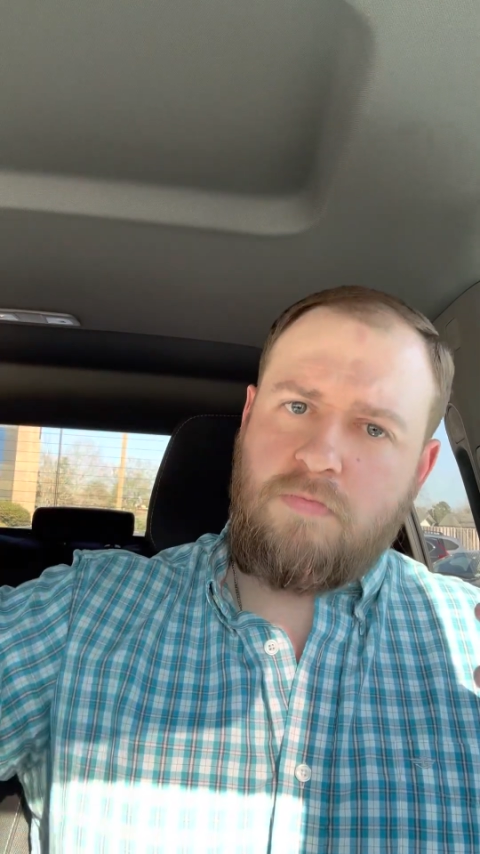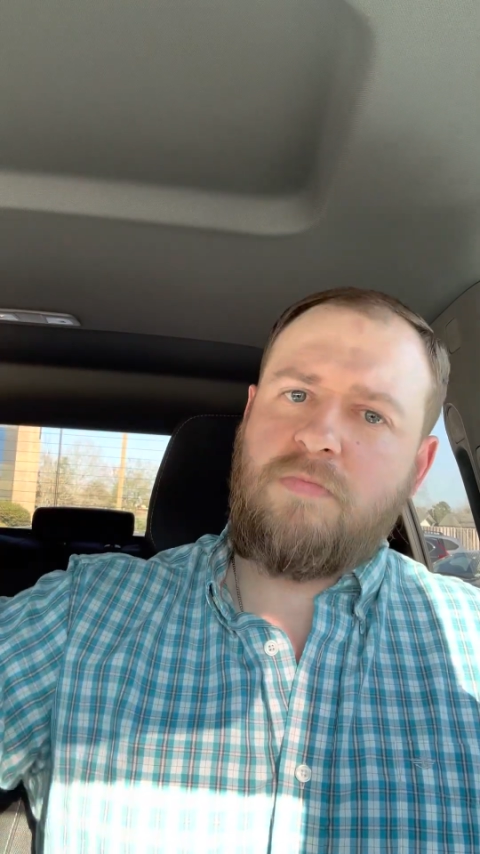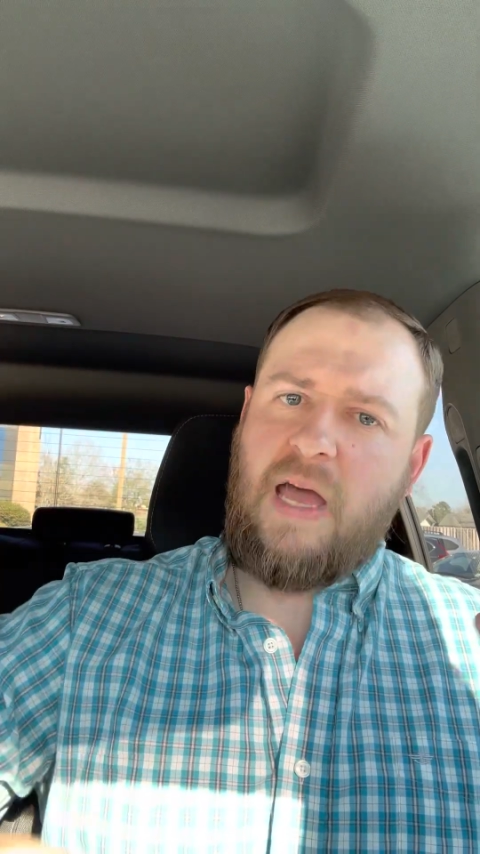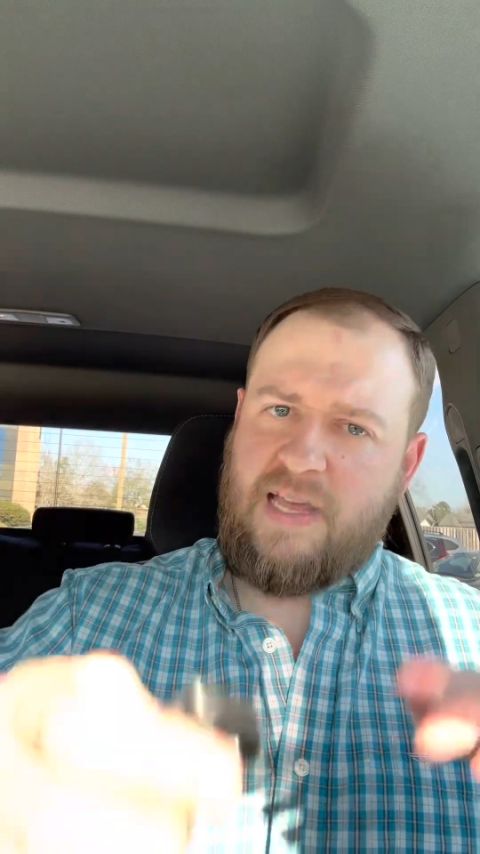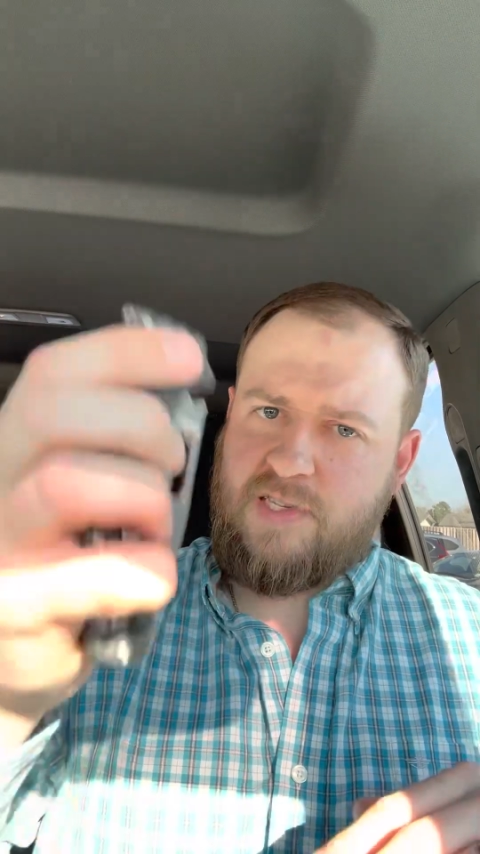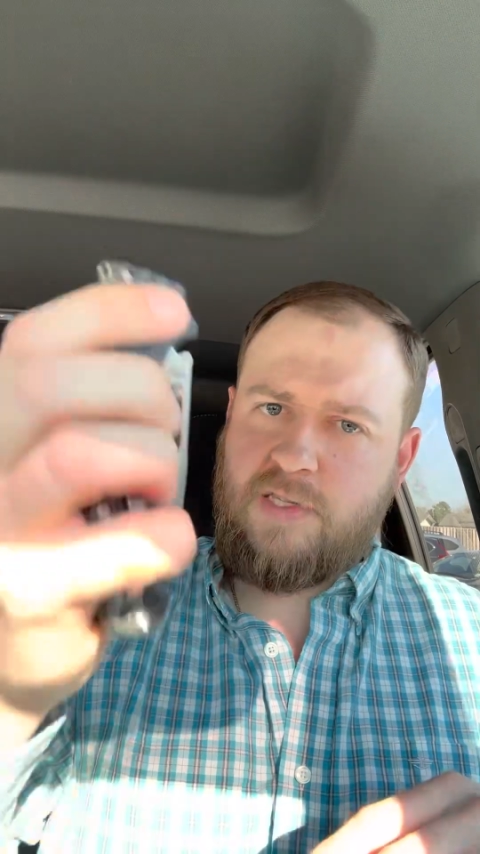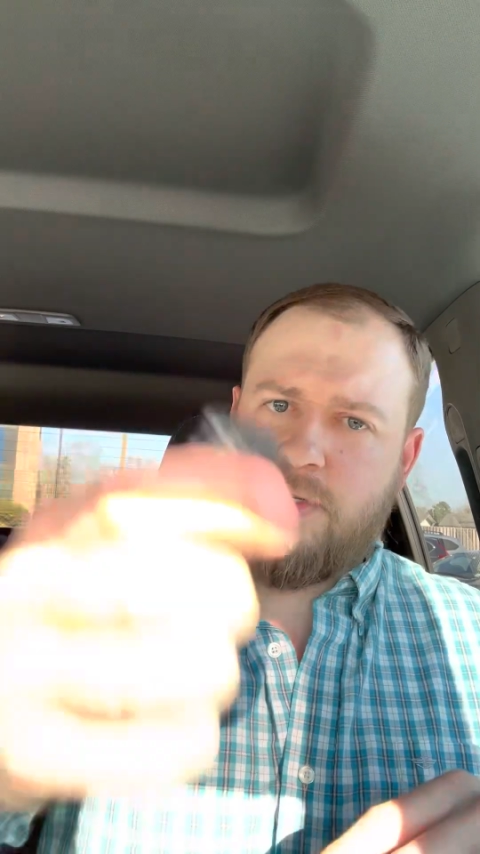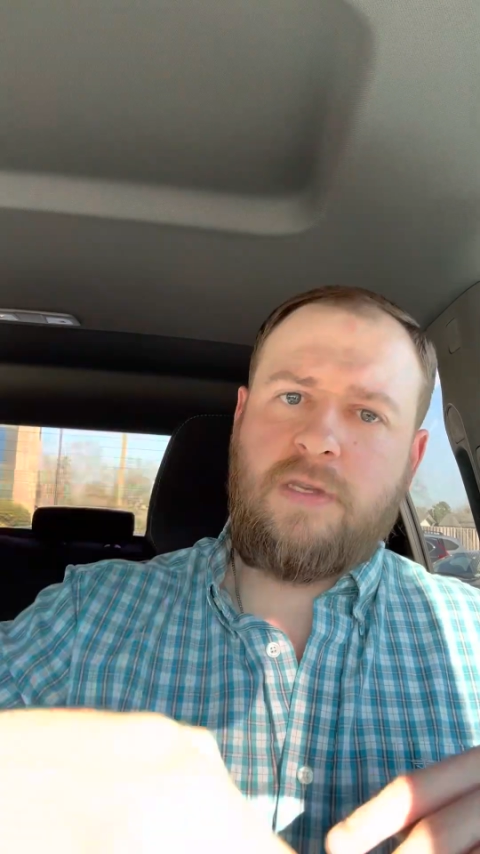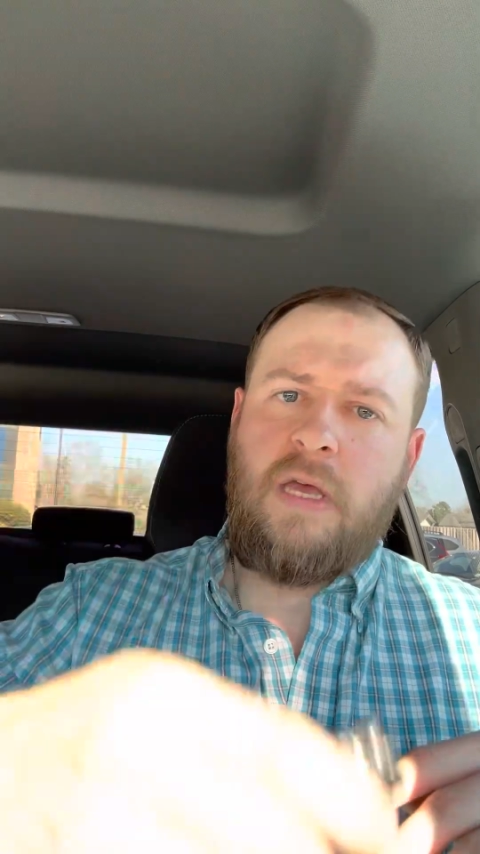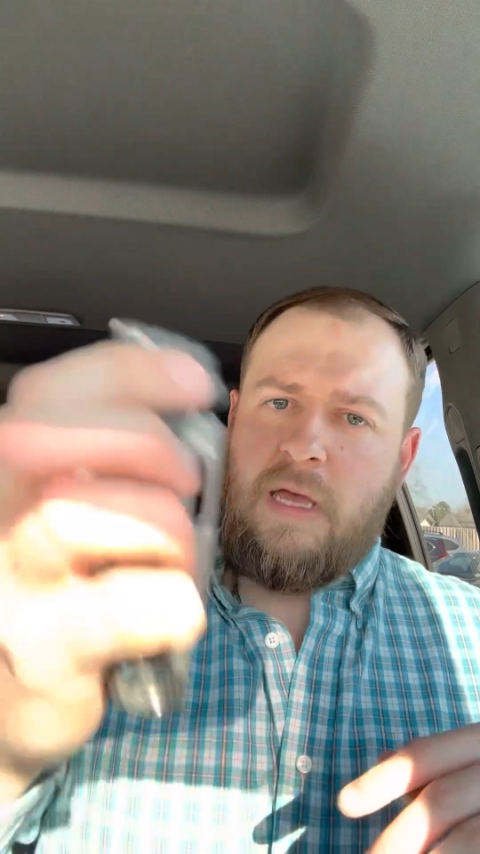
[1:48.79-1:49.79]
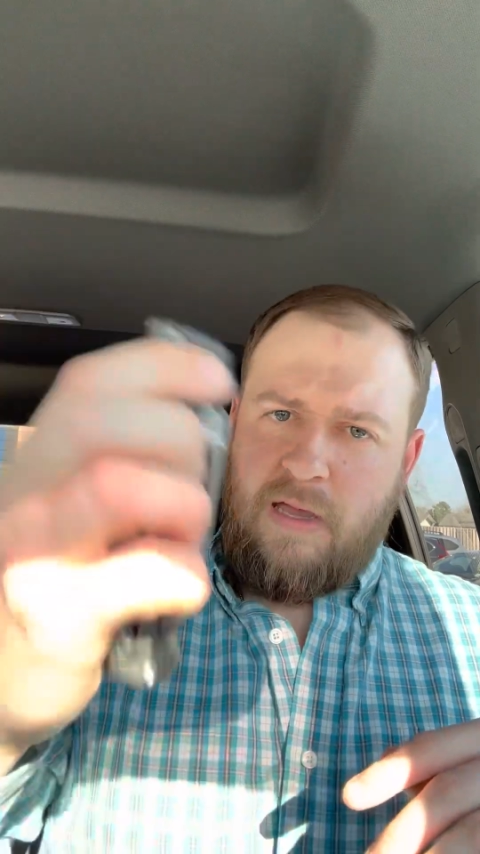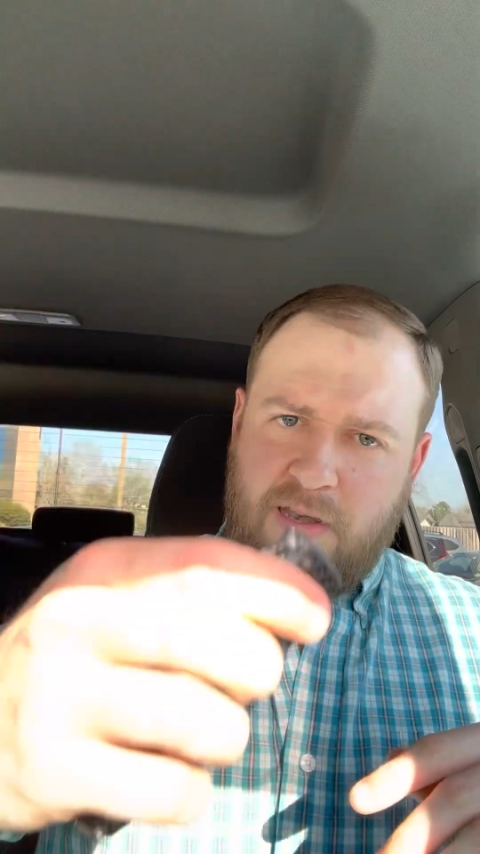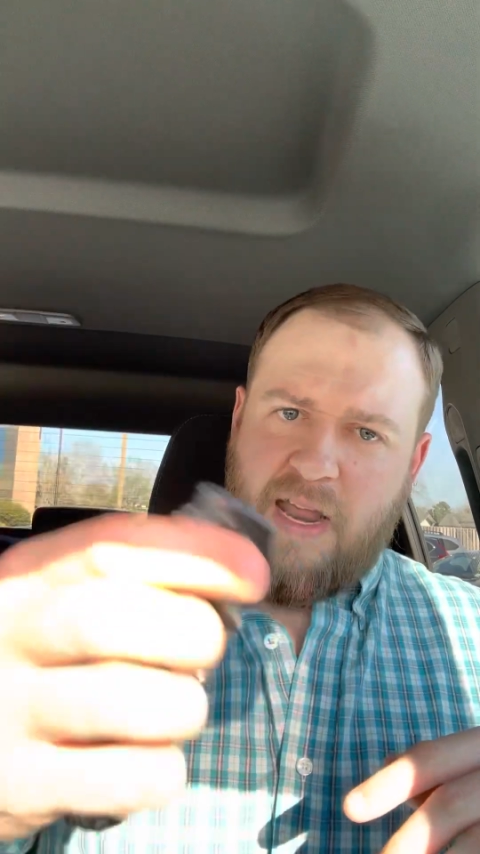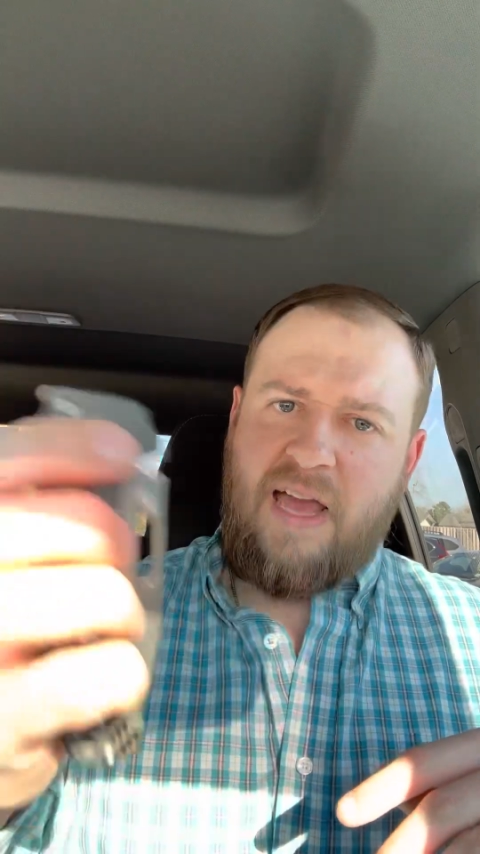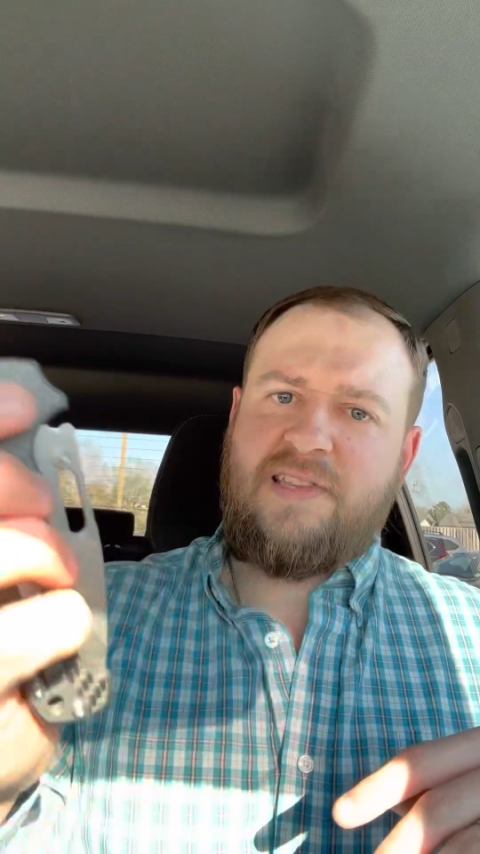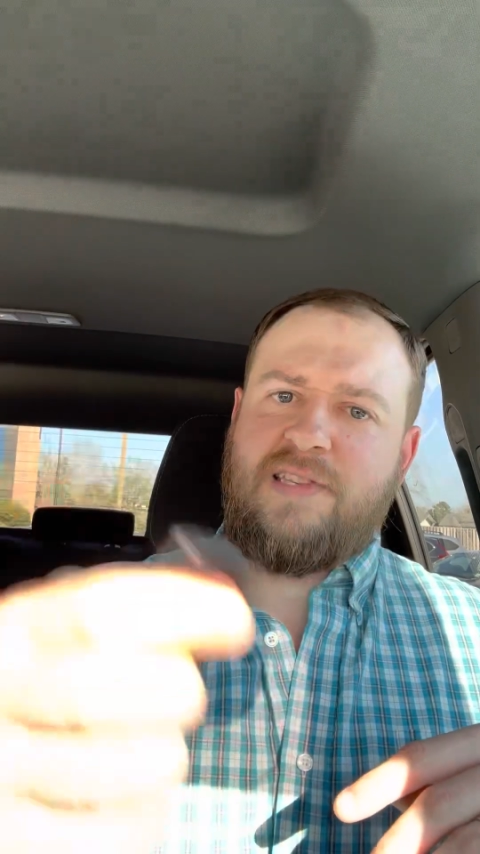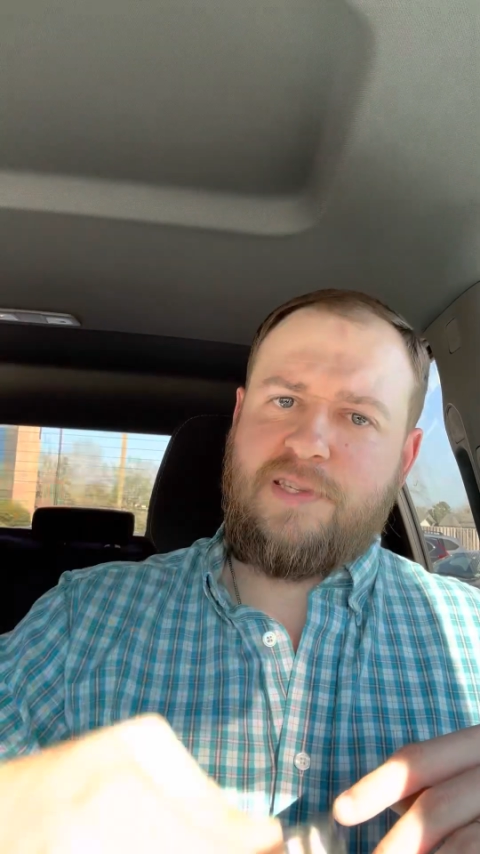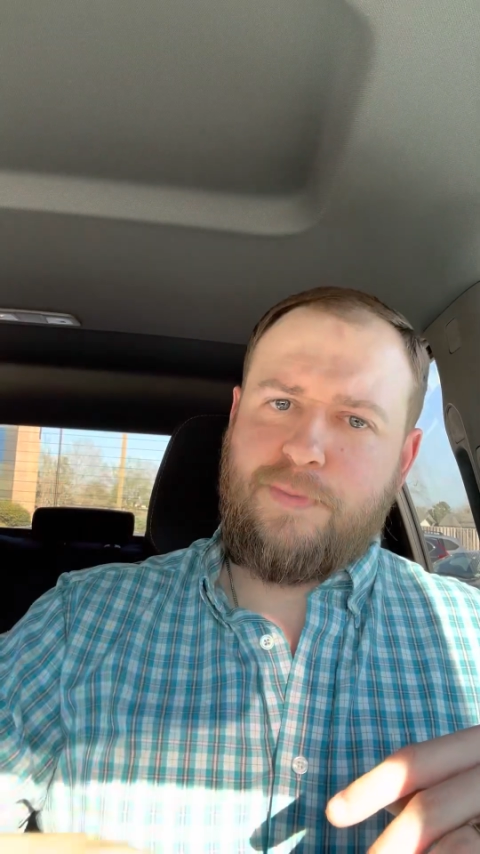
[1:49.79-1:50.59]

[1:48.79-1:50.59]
nice and